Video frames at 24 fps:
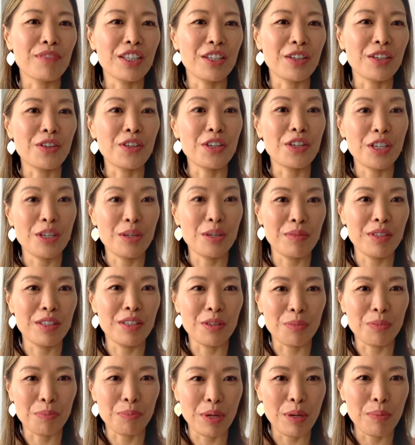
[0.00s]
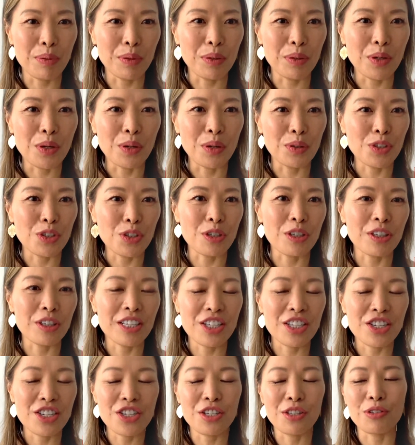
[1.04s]
you know, human, people, culture
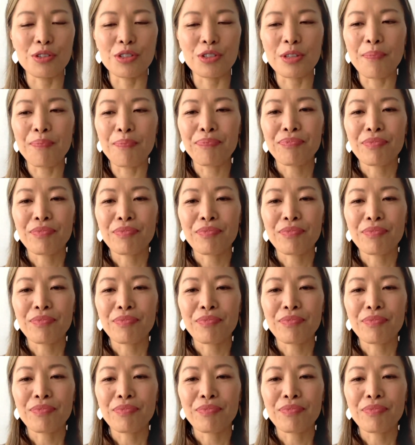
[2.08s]
issues,